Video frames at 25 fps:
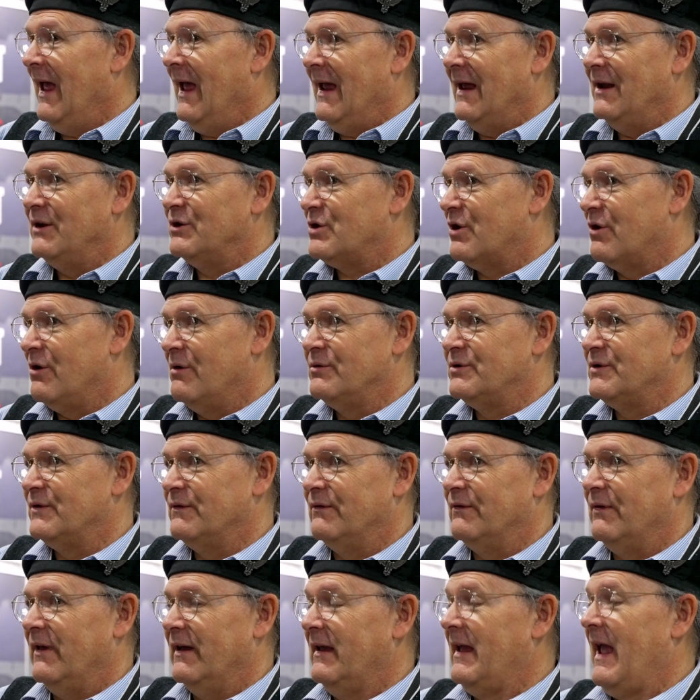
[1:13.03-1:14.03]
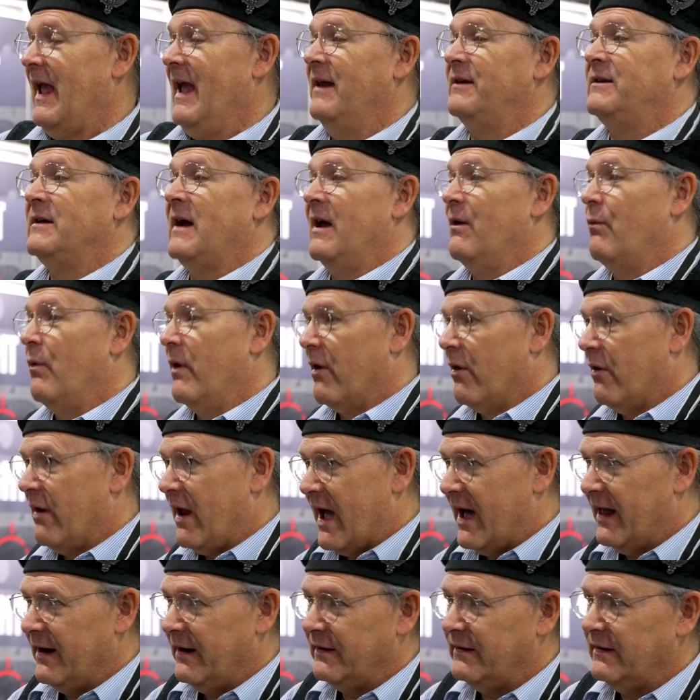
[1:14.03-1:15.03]
in terms of anti-wear
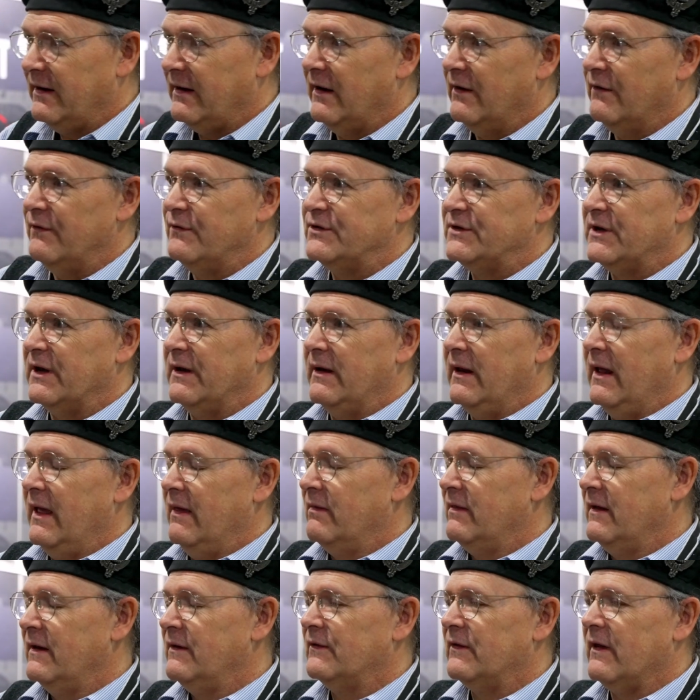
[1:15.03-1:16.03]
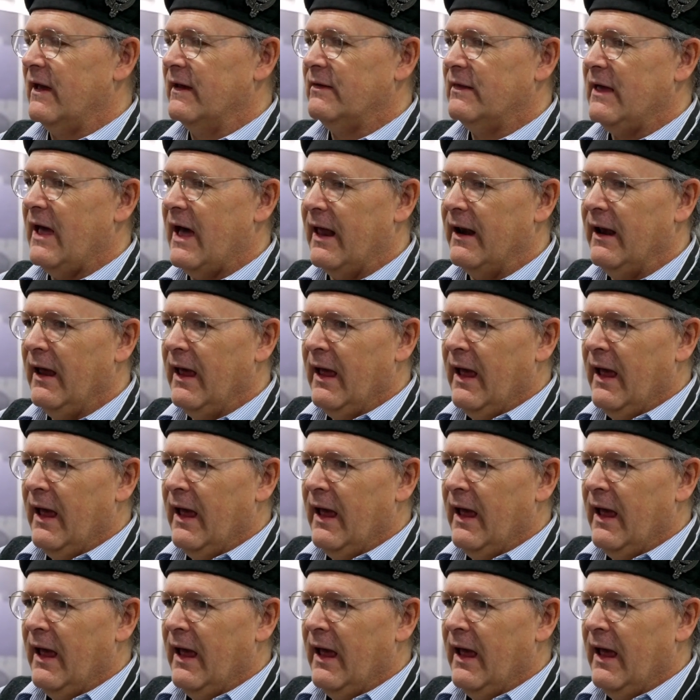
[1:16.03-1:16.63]
additives and things like that.